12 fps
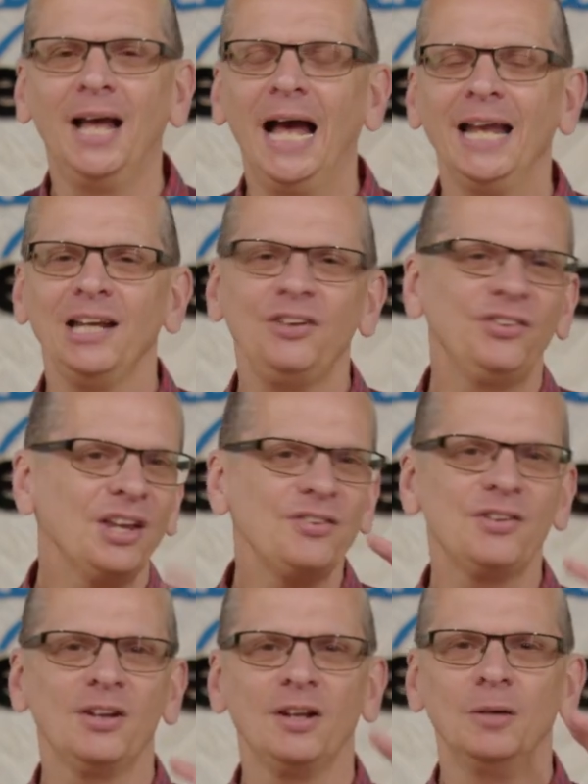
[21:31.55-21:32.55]
And he says
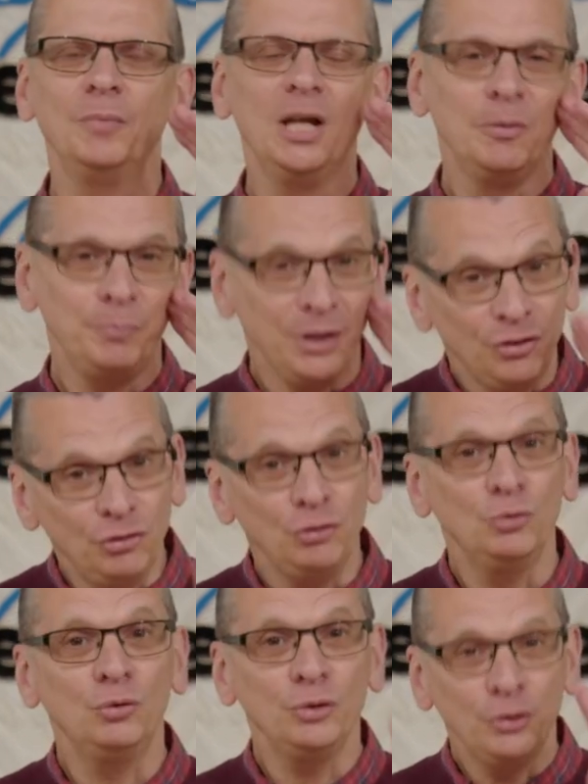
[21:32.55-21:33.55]
to them, be
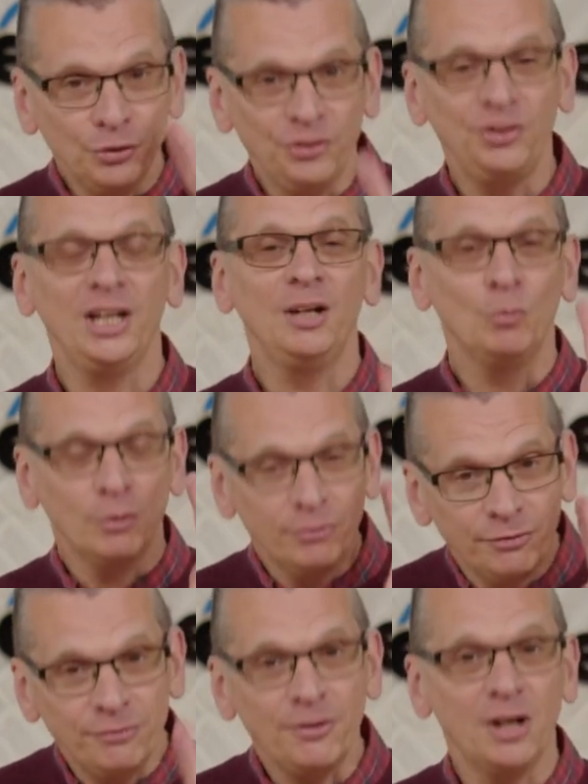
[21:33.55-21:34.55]
sure your sin will
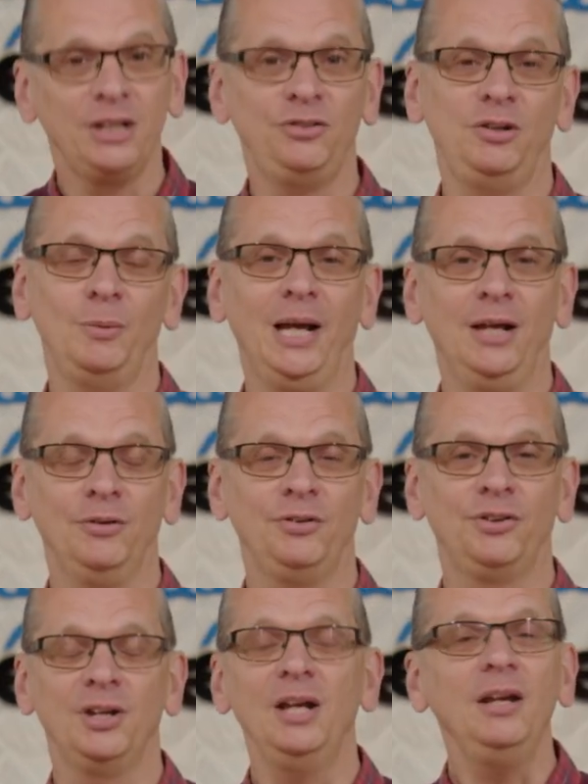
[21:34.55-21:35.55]
find you
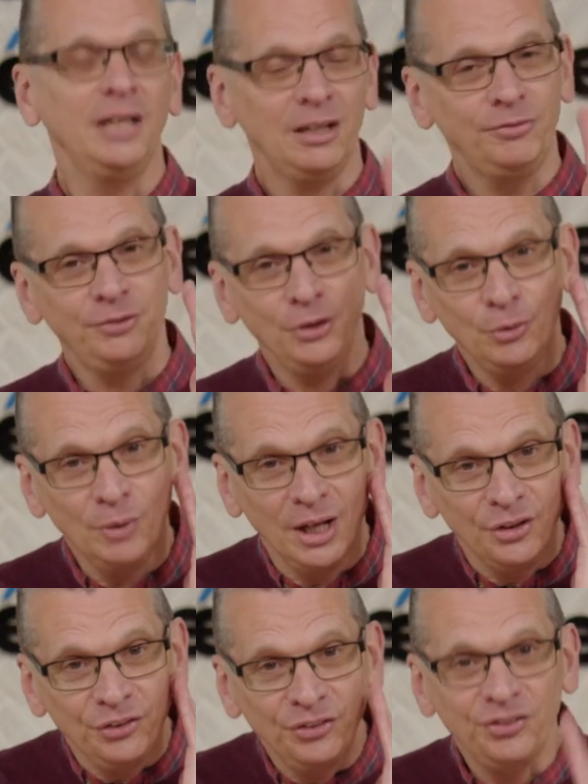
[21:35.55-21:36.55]
out if you
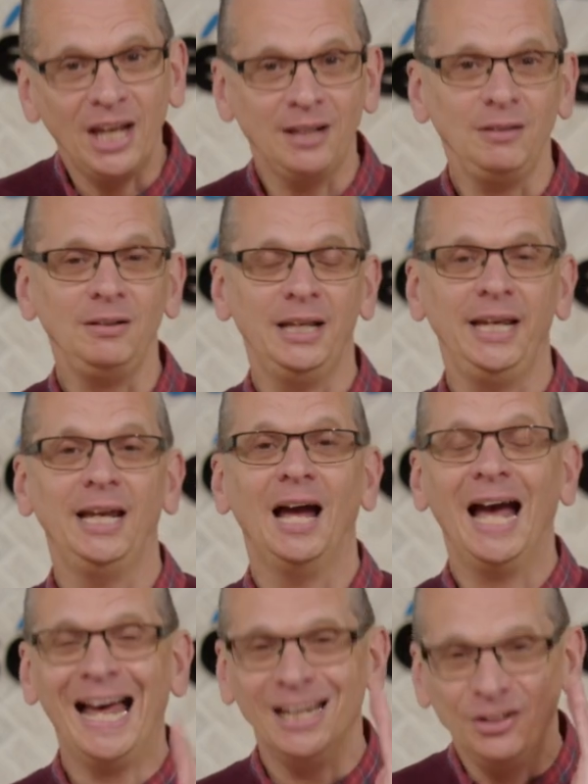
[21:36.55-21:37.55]
settle here
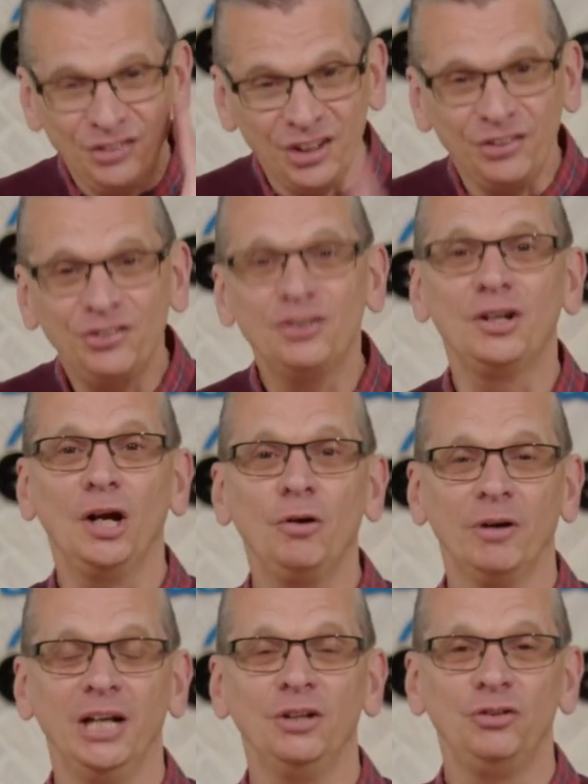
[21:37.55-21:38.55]
and
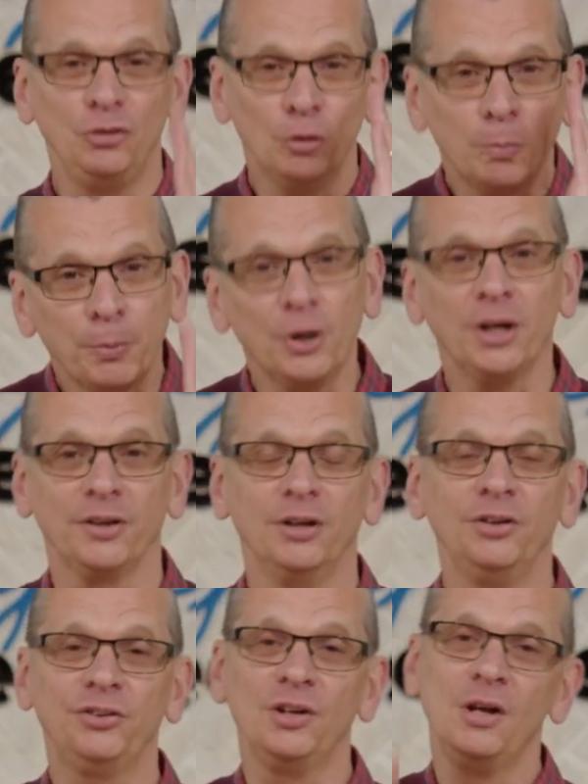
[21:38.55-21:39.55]
discourage your
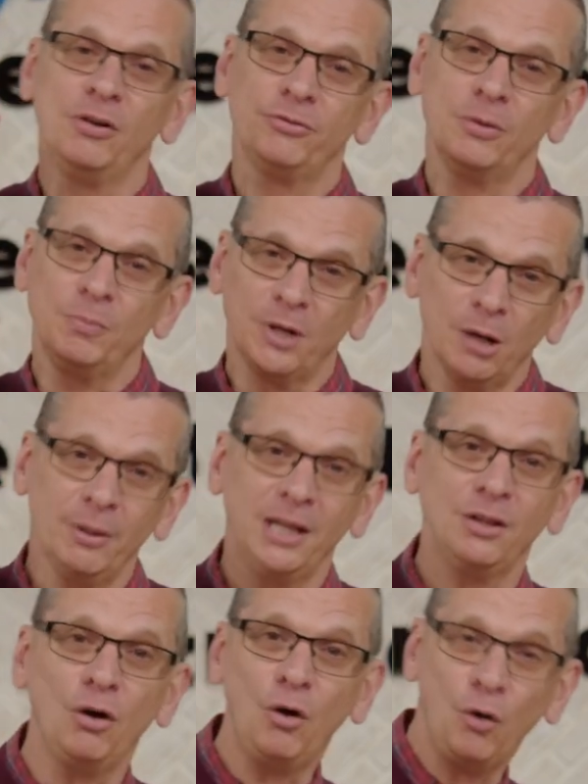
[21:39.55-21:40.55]
brothers from going
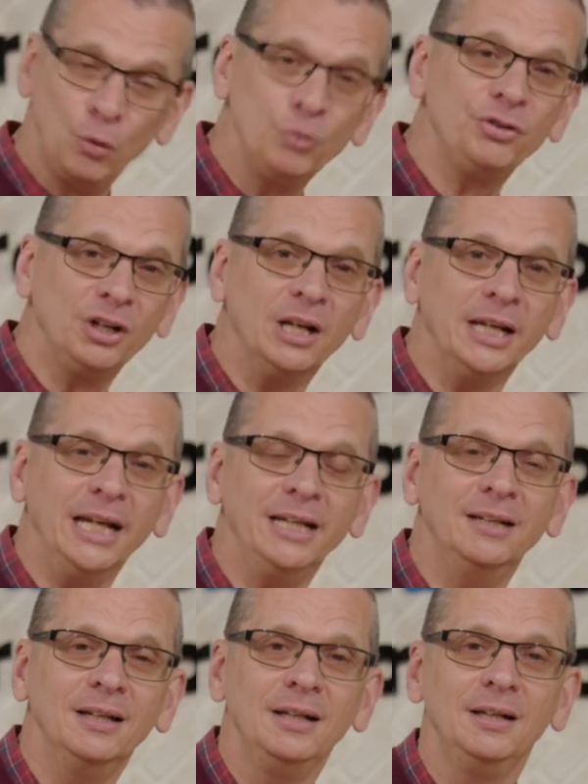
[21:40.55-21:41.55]
the whole journey.
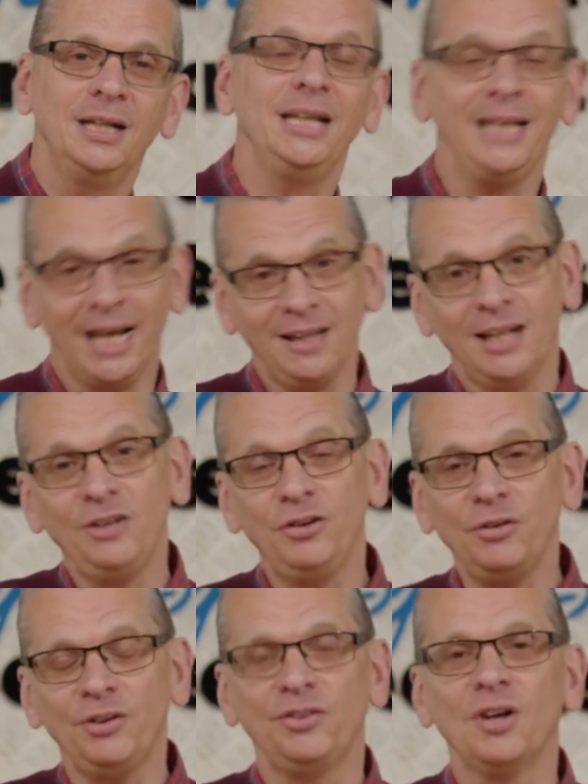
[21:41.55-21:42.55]
In the end, they do
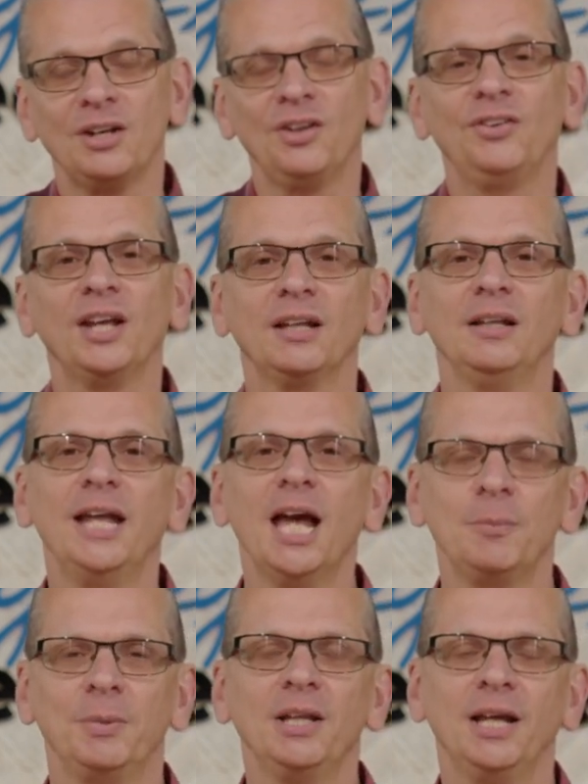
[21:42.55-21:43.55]
decide to settle there,
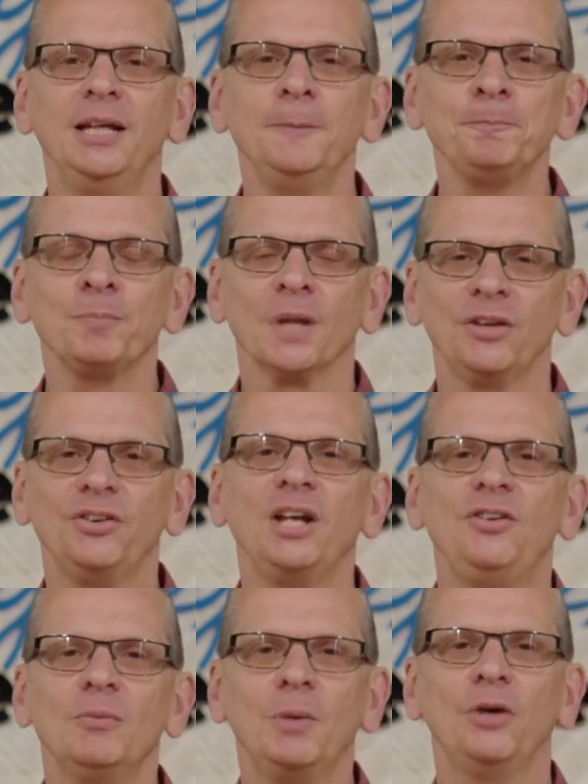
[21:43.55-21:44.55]
but they say
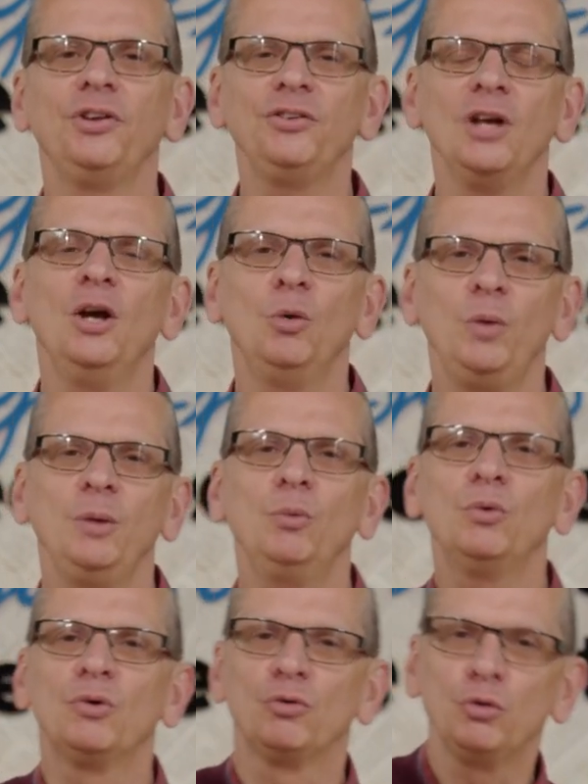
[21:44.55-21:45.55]
to Moses, we will
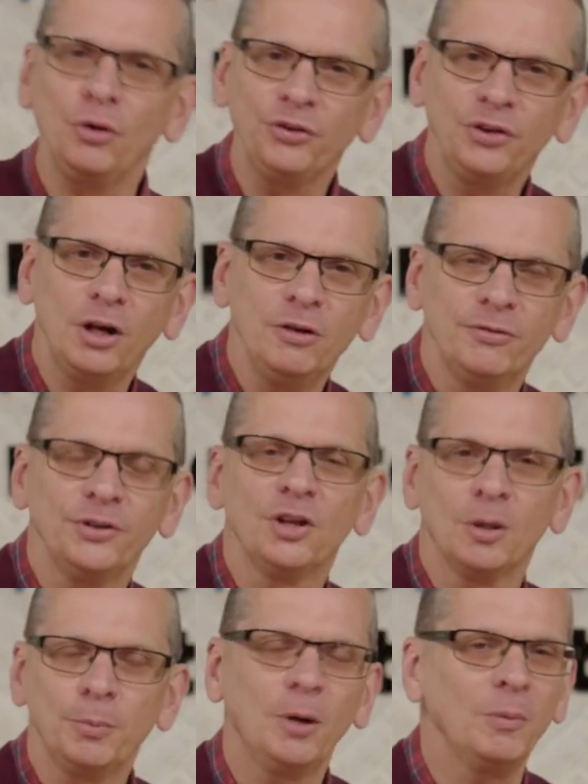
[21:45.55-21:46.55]
cross over to the
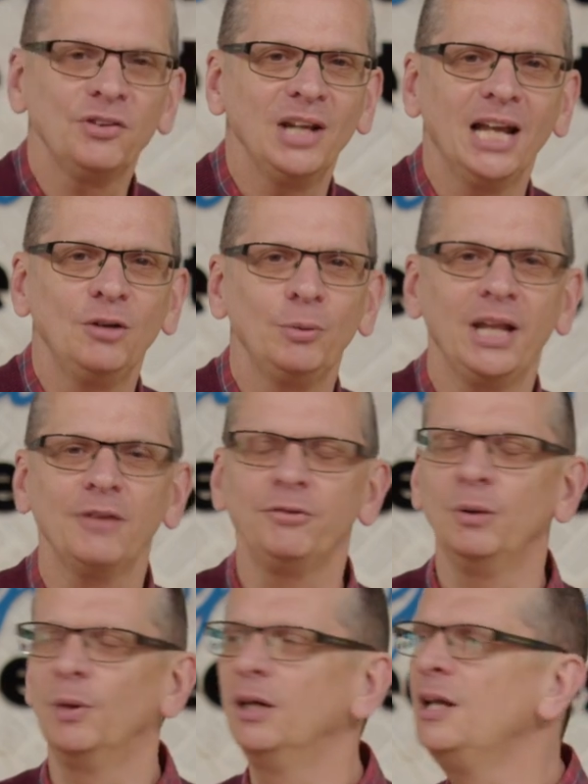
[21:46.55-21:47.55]
Promised Land with
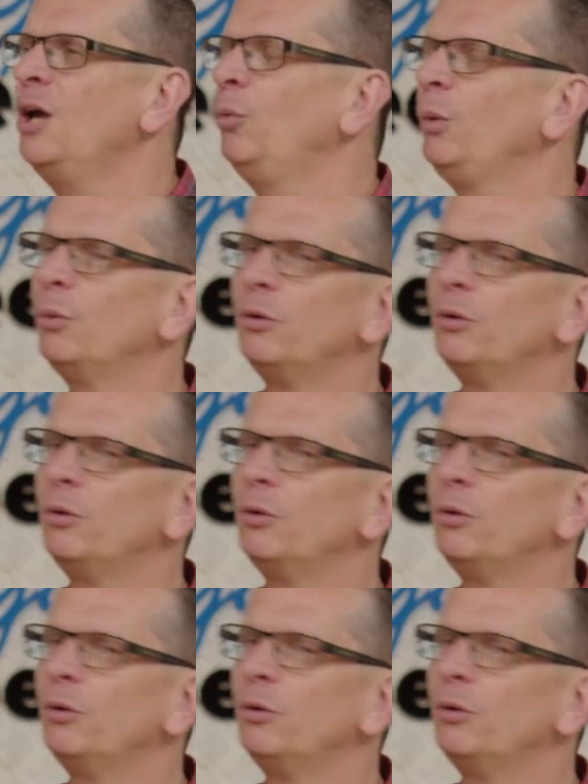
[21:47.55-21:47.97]
everyone. We will